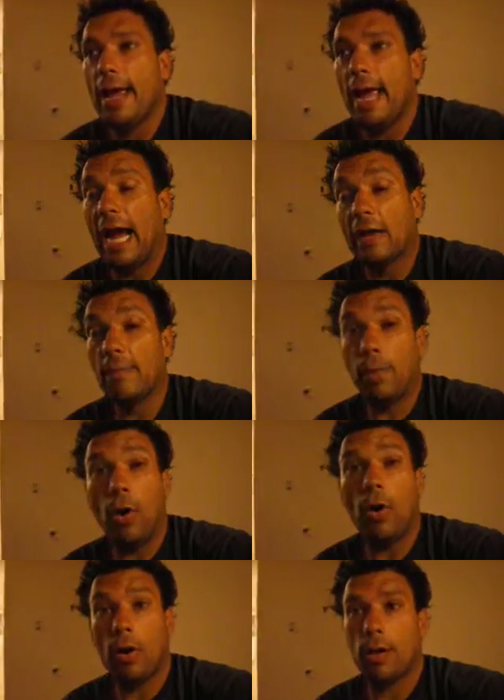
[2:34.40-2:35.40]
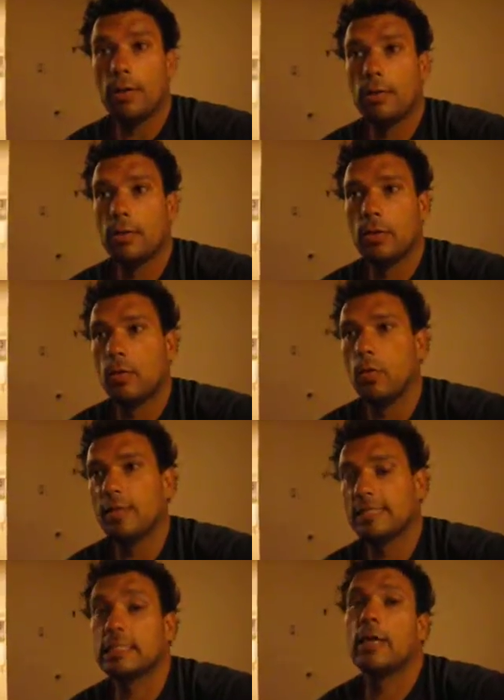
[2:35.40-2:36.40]
at a bar
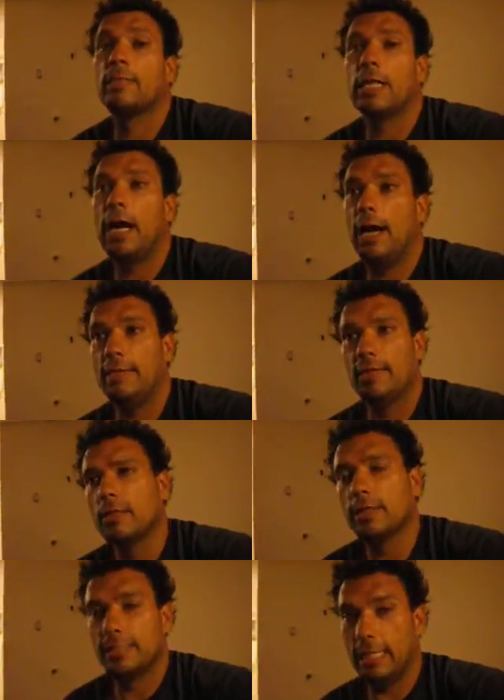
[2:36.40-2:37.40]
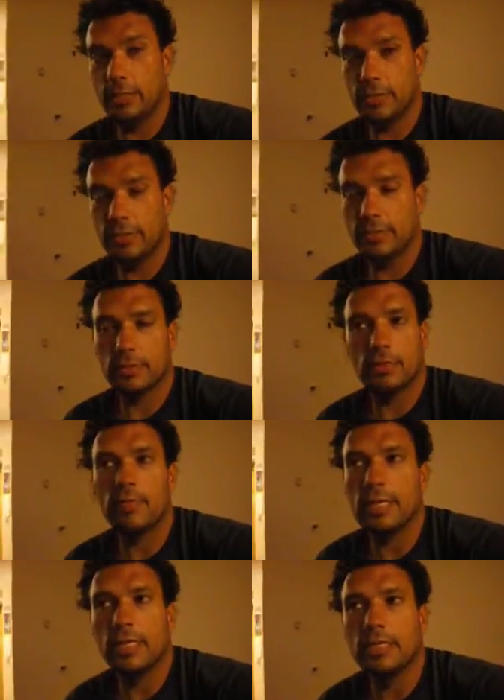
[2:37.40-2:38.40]
with some guy that looks dangerous. I
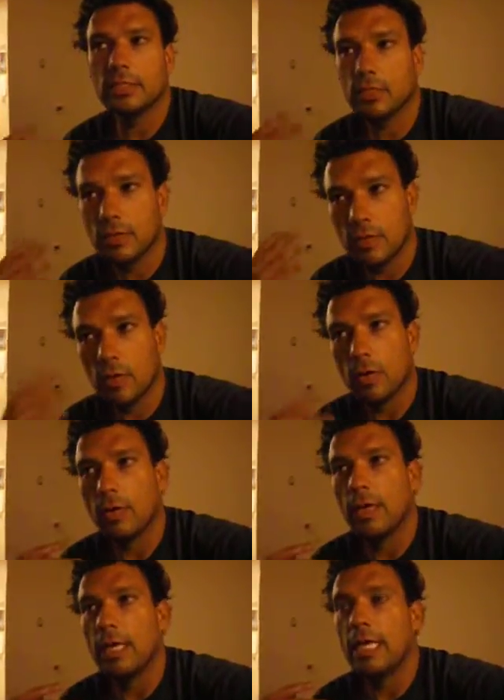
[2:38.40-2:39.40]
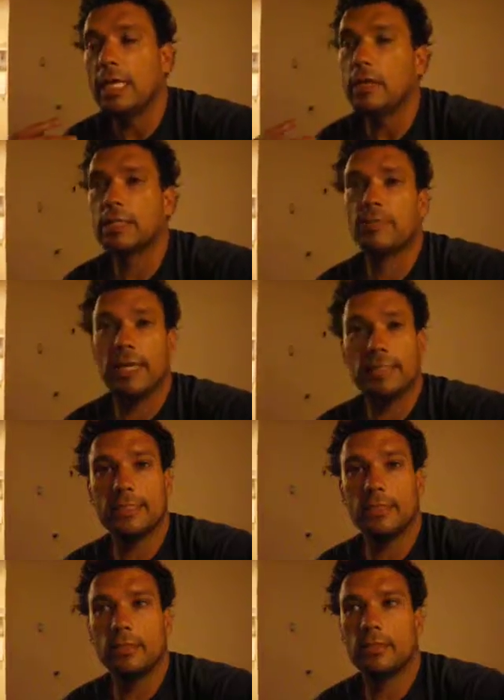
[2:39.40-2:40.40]
mean, he looks
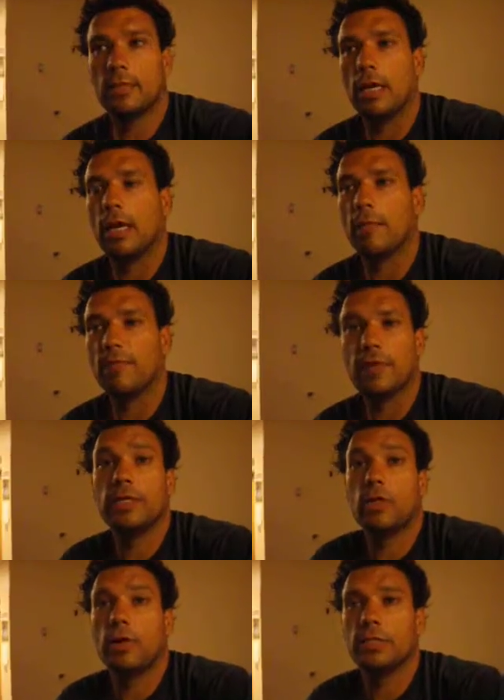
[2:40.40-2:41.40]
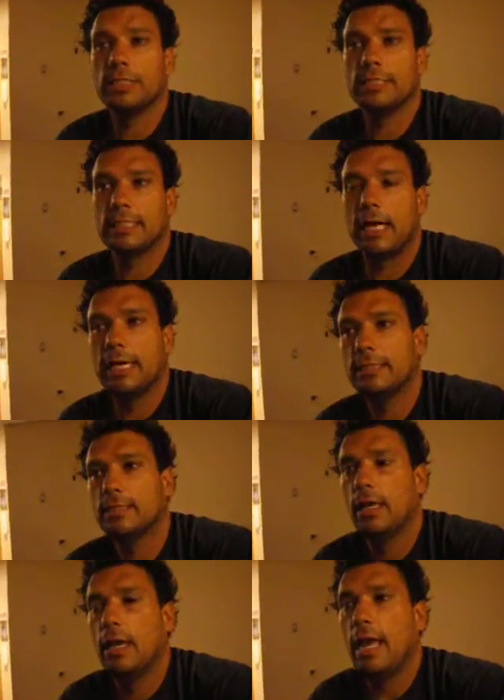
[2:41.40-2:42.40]
menacing, very large in size,
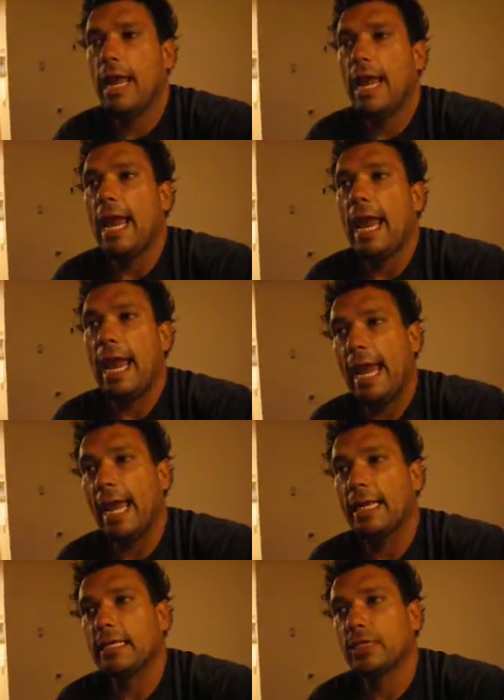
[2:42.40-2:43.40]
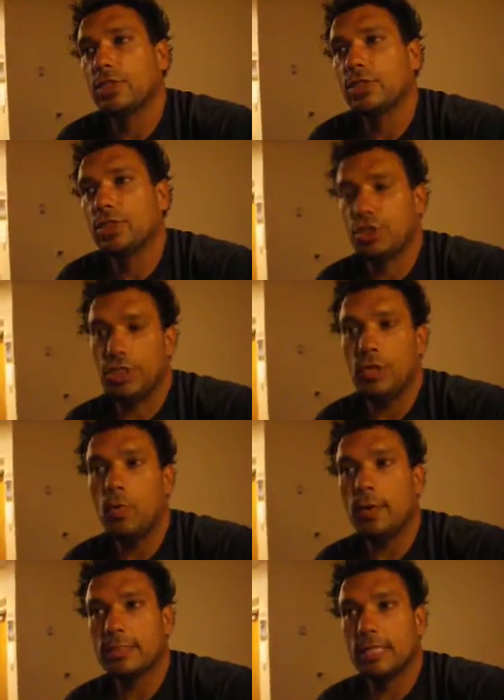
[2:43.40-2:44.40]
and she
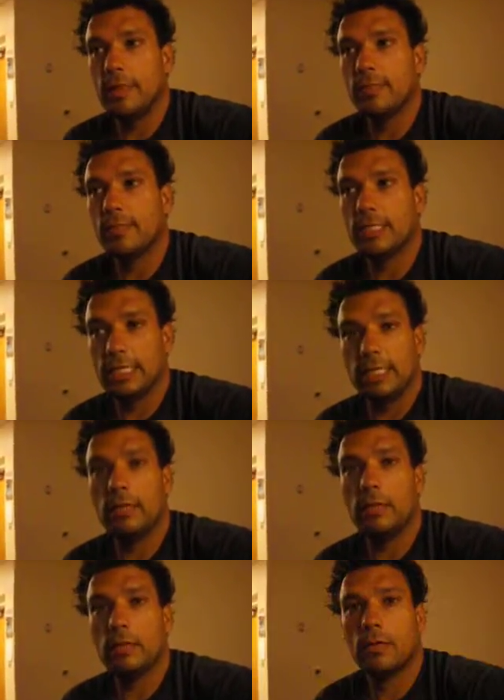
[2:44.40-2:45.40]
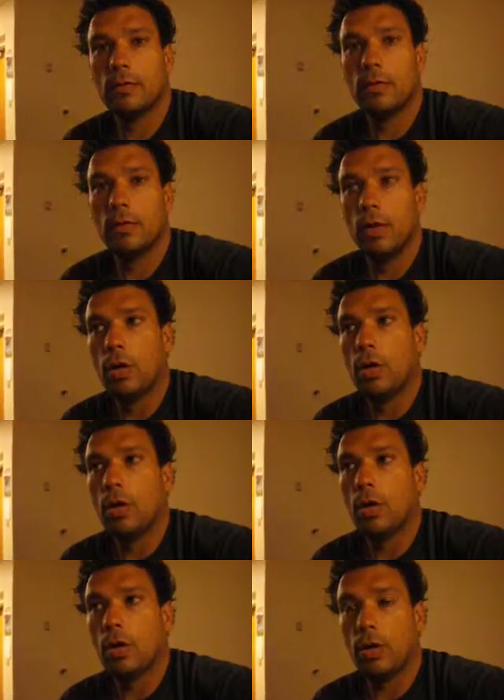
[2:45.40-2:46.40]
wants him to kill
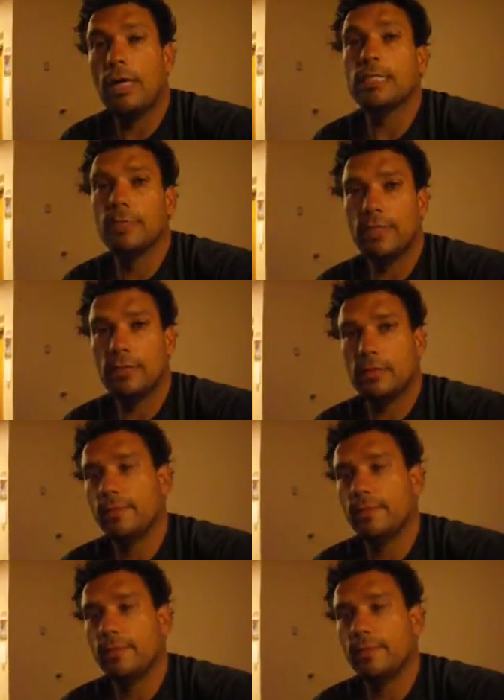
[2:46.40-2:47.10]
her husband.